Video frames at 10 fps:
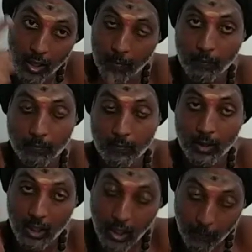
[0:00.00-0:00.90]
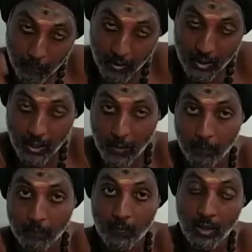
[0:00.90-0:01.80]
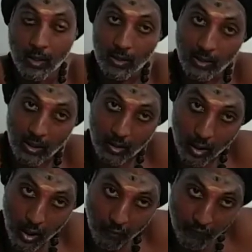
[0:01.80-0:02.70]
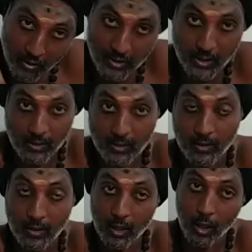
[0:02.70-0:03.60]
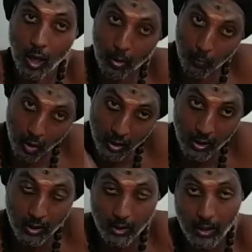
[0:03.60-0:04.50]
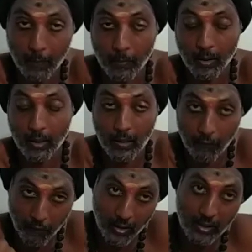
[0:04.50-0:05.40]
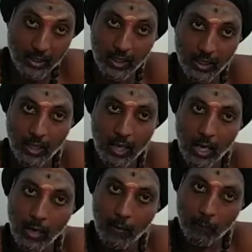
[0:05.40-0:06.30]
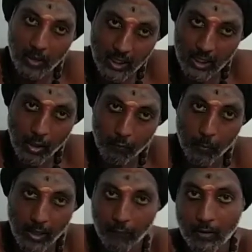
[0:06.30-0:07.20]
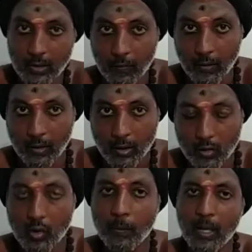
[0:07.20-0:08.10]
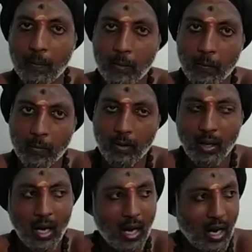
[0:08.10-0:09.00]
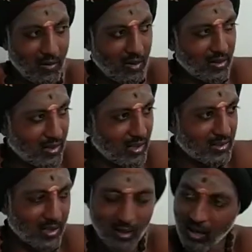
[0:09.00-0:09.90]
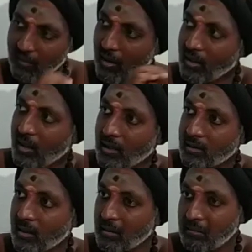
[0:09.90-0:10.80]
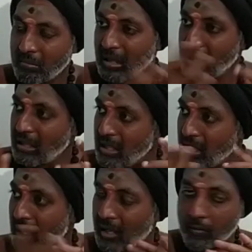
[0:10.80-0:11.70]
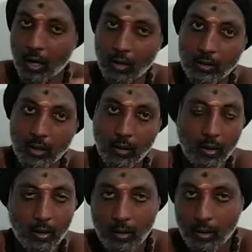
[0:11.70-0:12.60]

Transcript: name, company name, that car features, the car model number, everything print in our mind first of all. So many people, I want car sir, I want car sir, but I didn't get car sir.